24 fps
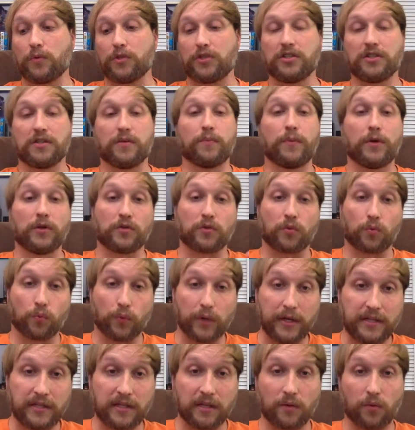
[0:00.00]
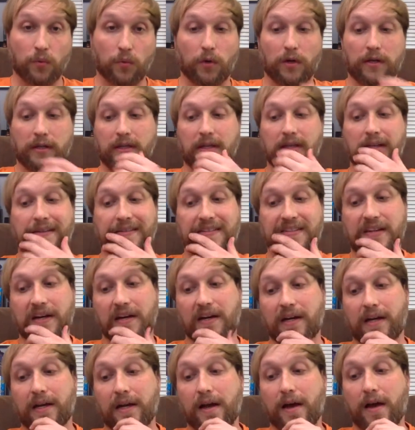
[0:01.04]
which is the most recent one that he's
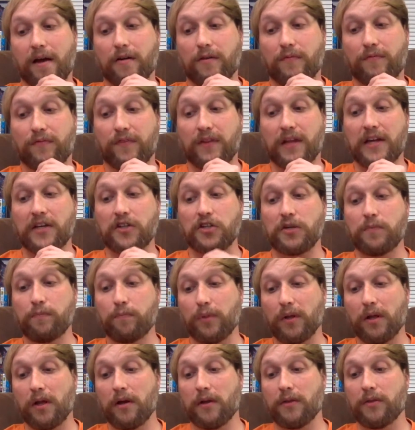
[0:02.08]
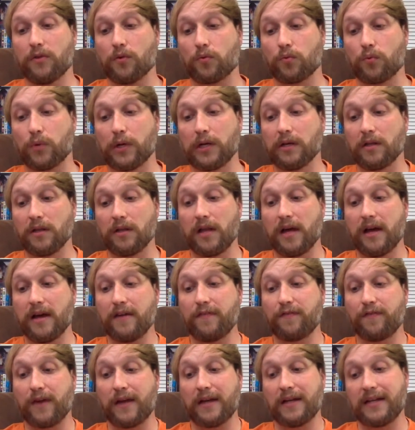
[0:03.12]
done, Flesh and Blood, The Real
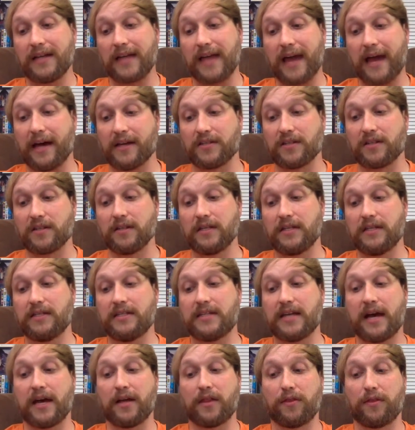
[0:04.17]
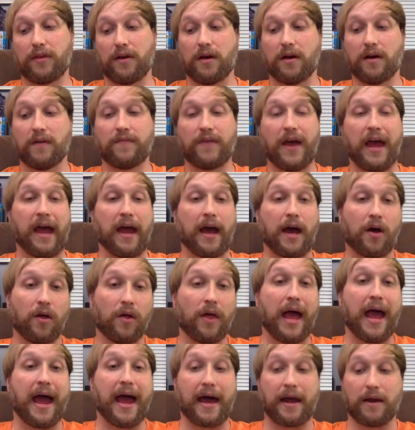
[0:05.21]
Life and Ghastly Death of
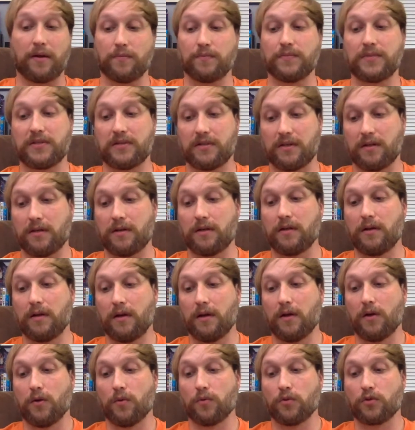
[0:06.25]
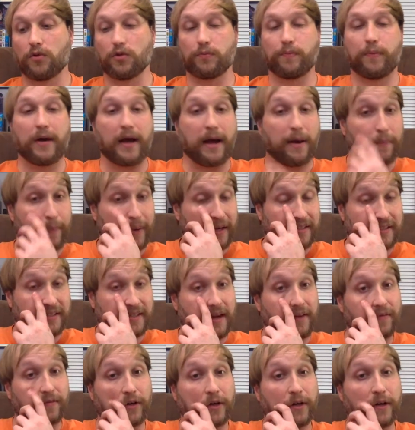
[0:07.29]
Al Adamson, which was put out by
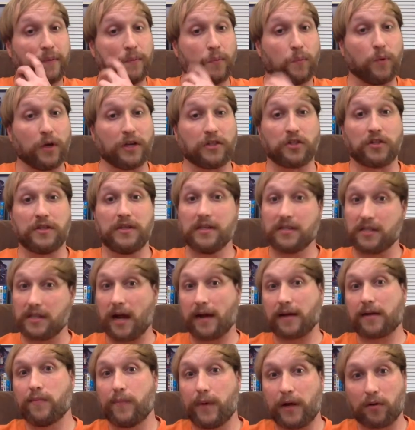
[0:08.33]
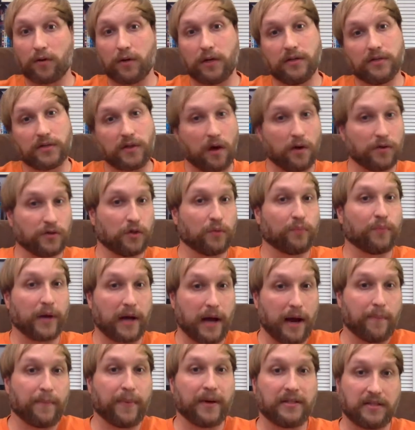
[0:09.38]
Severin, which this documentary is also put
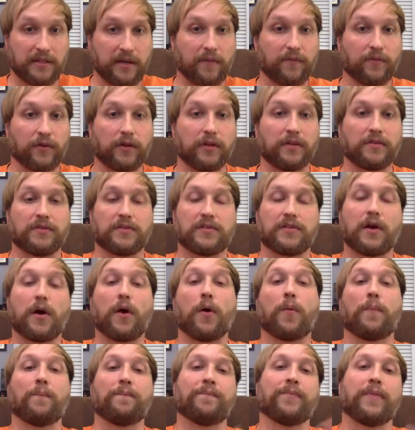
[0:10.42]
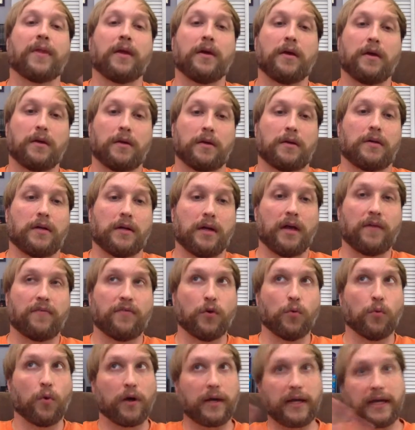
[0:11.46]
out by Severin. So if
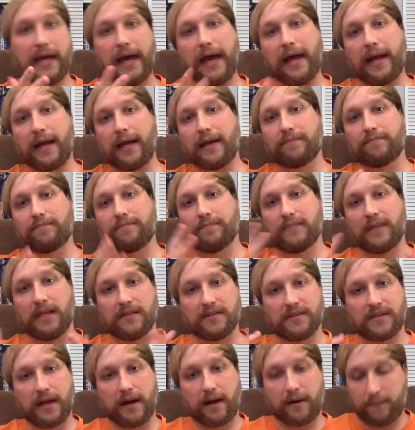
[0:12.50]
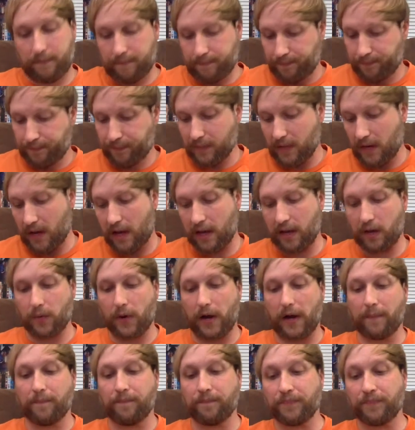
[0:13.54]
you want to get it, it's there. Anyway,